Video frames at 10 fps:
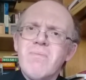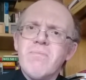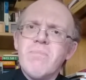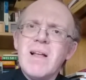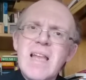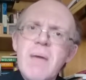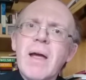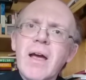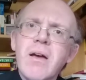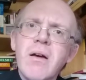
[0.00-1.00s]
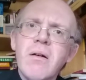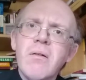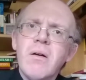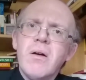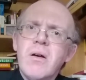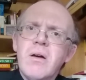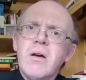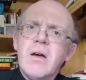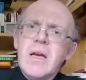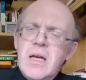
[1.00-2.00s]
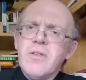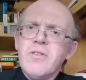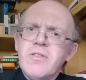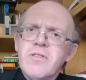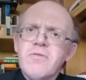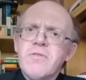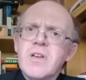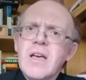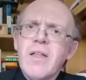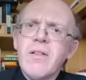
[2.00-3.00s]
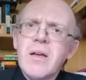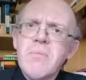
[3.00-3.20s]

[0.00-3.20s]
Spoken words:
polemic against the Catholic